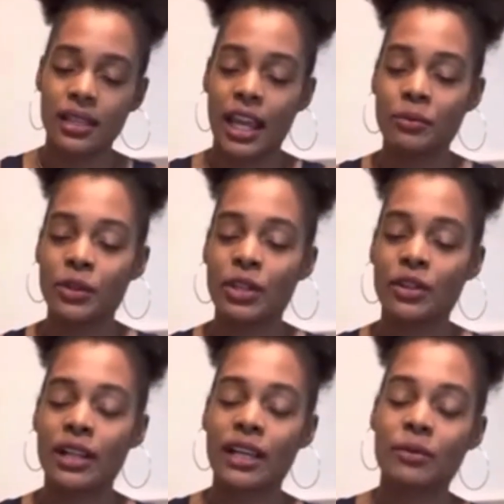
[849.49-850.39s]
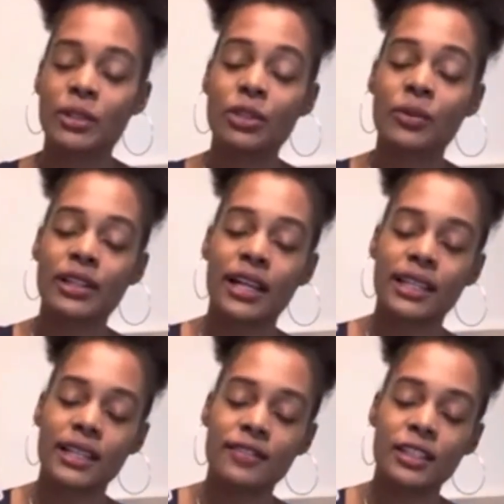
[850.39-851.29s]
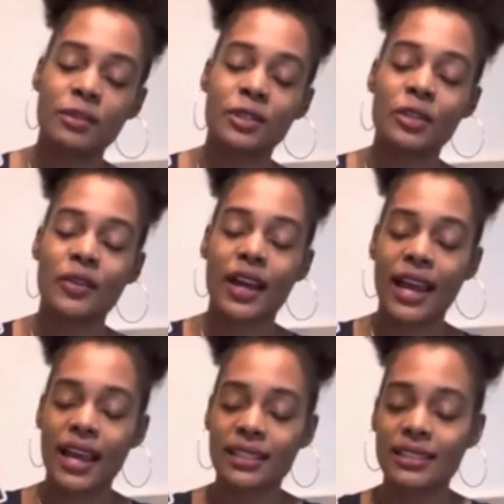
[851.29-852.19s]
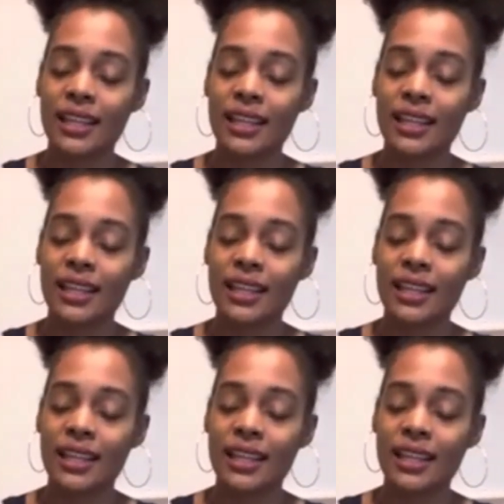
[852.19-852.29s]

And when you are not gifted when you are asked,